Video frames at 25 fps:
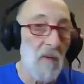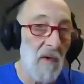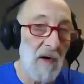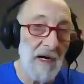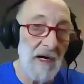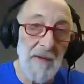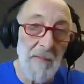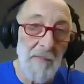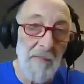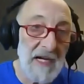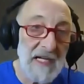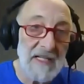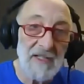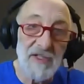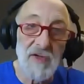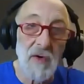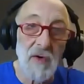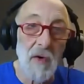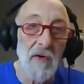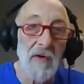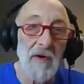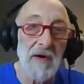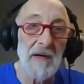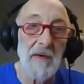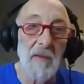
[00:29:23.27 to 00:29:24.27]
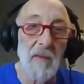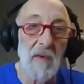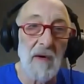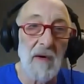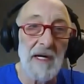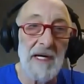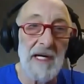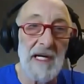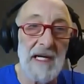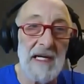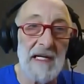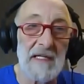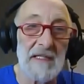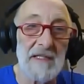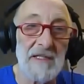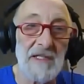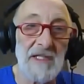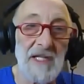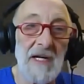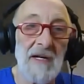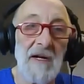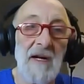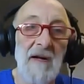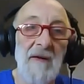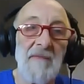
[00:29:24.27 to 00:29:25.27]
one big door at one end
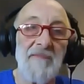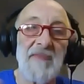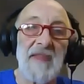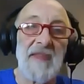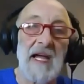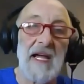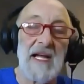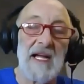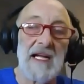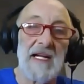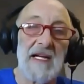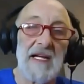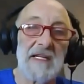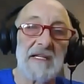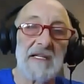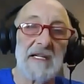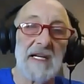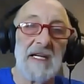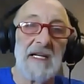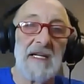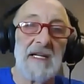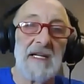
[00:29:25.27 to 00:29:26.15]
and